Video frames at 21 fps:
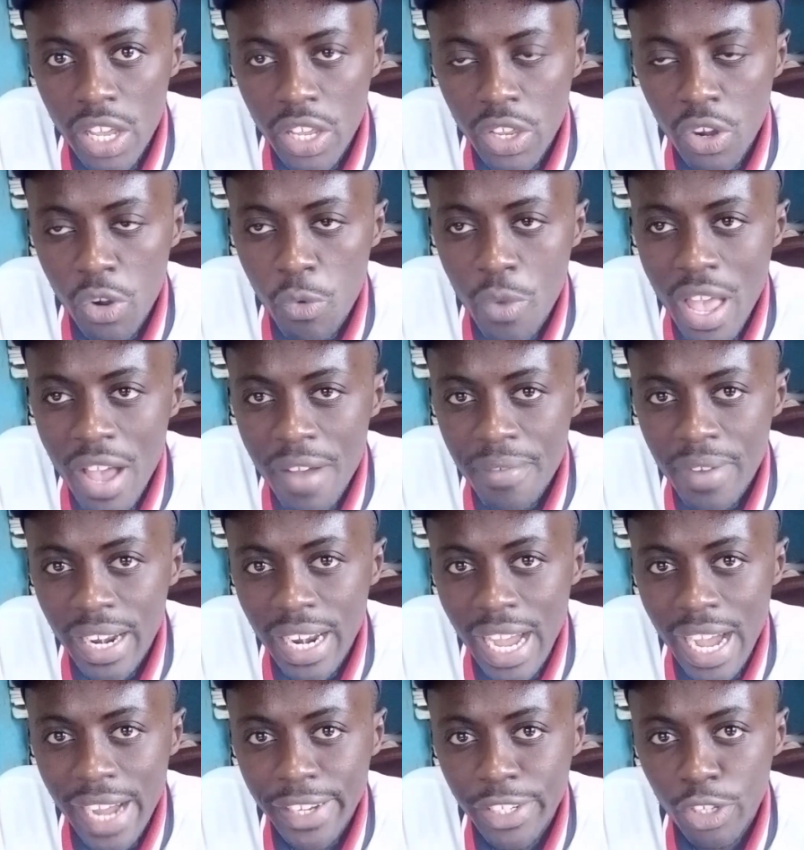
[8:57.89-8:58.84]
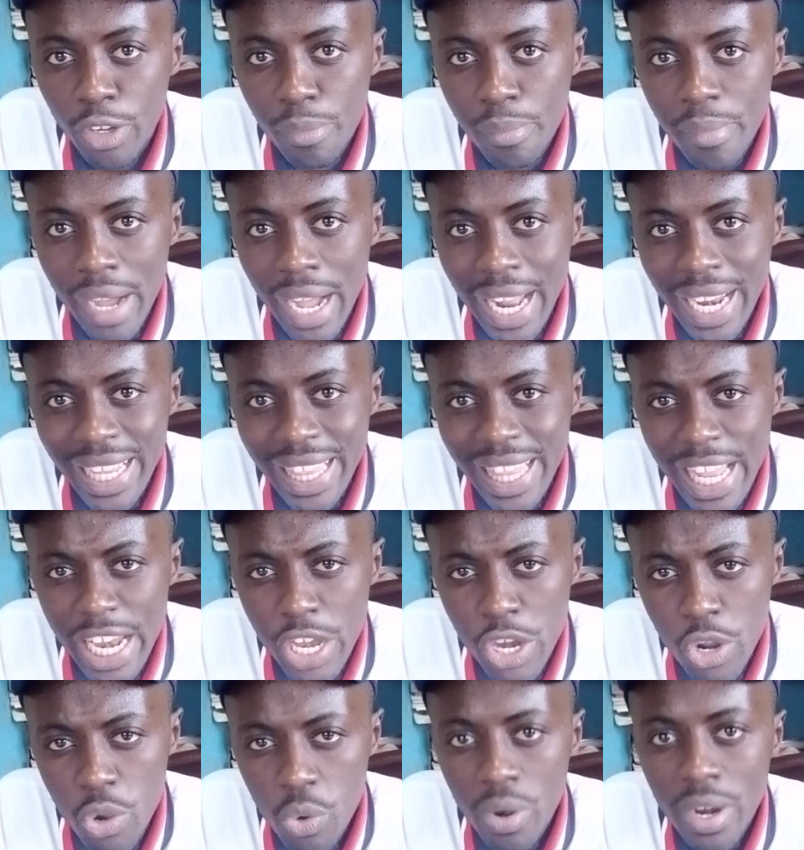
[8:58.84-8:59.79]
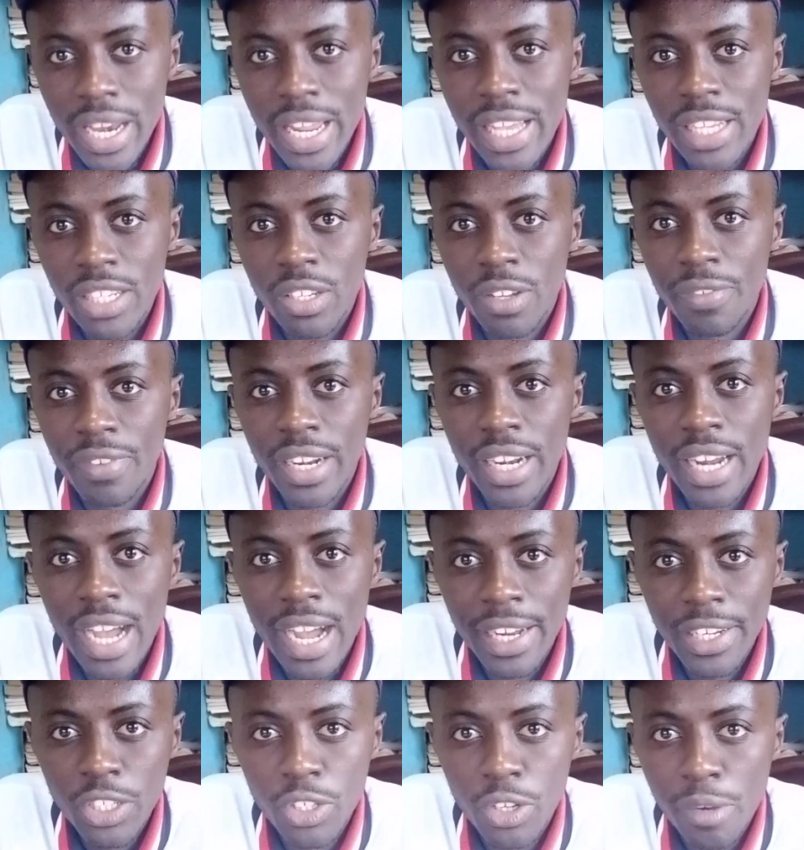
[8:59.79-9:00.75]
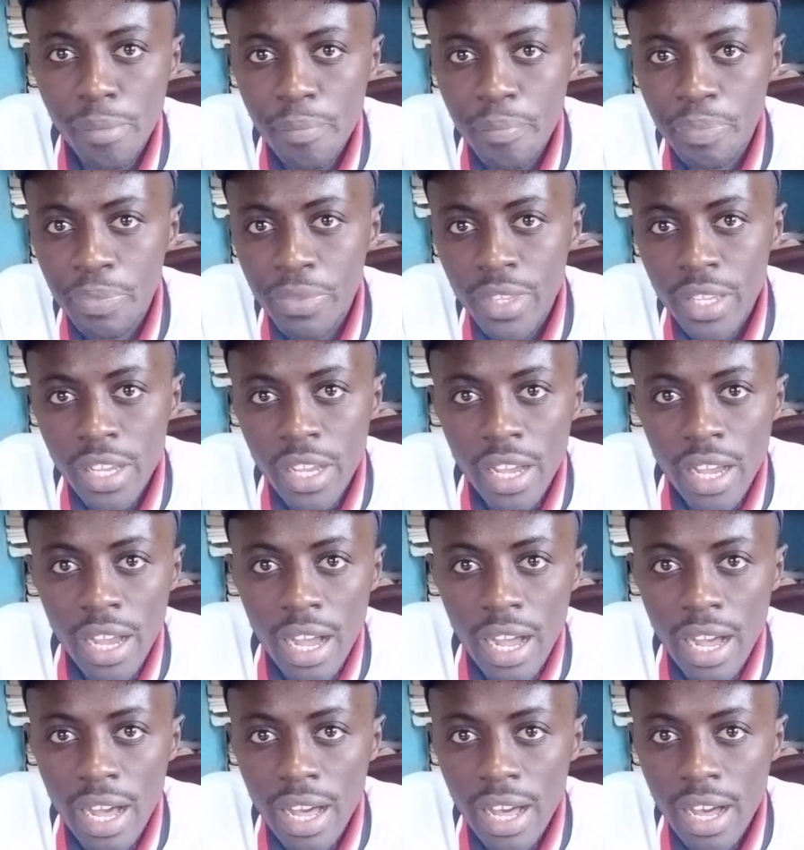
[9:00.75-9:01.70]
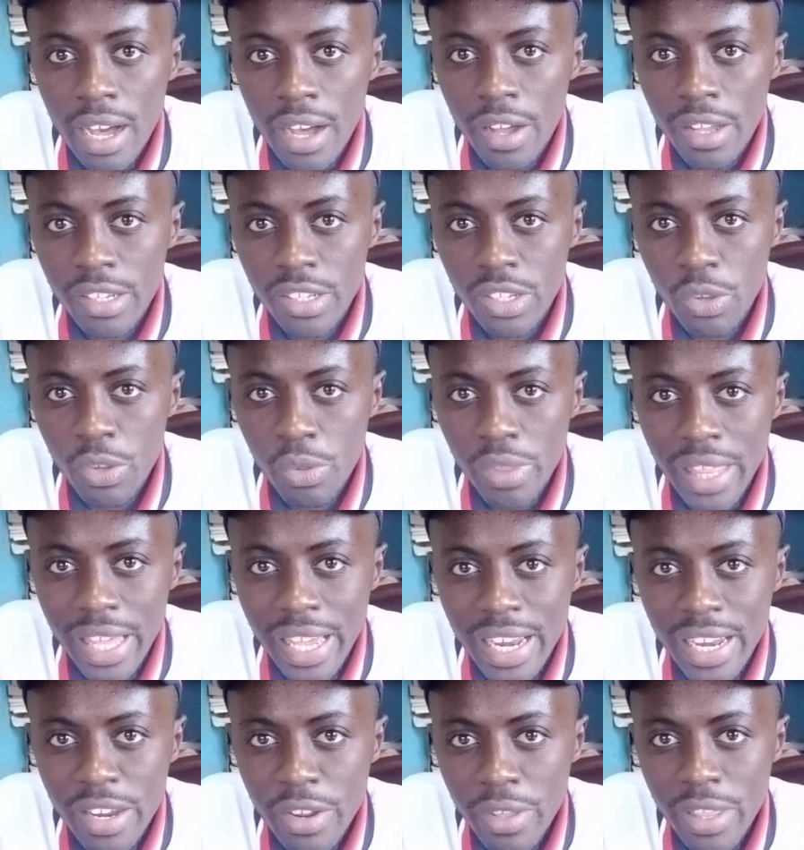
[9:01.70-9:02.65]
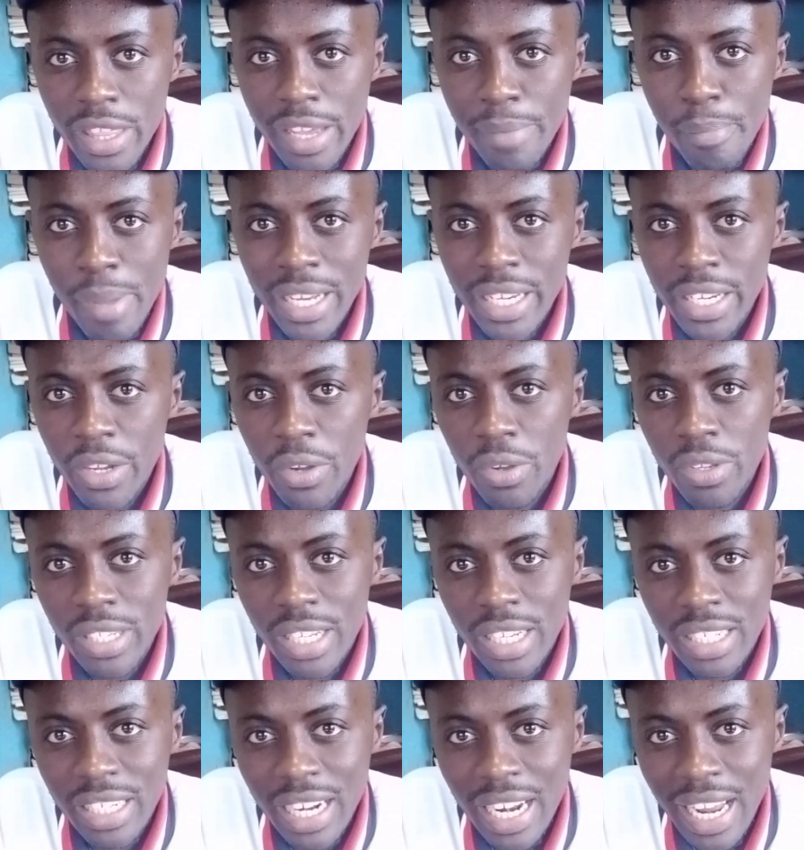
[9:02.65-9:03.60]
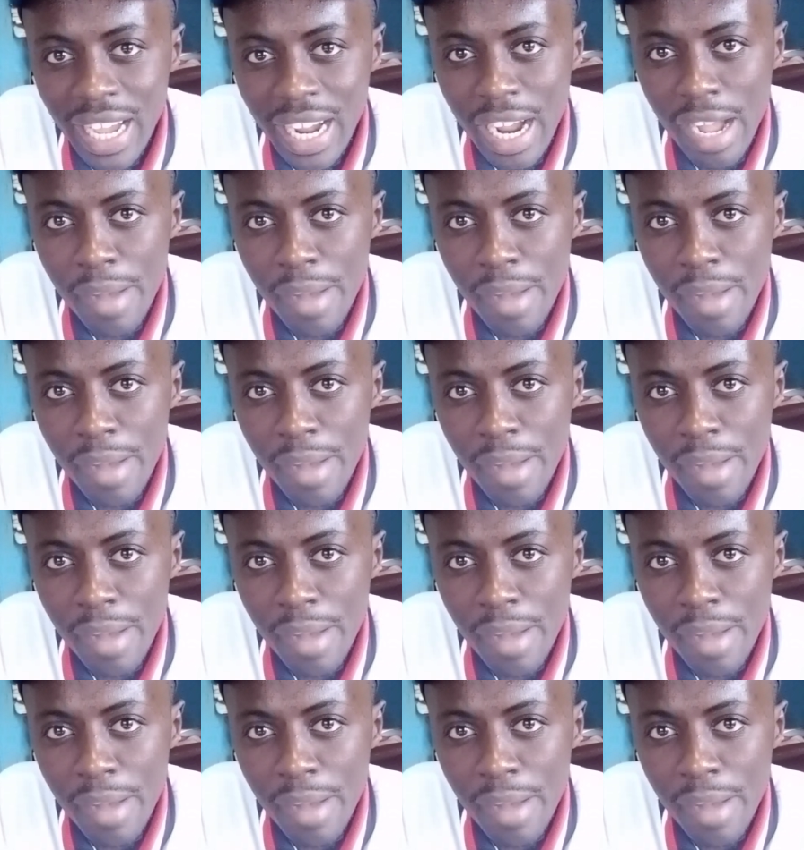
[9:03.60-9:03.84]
We have an atom and the nucleus of an atom. So the particles that are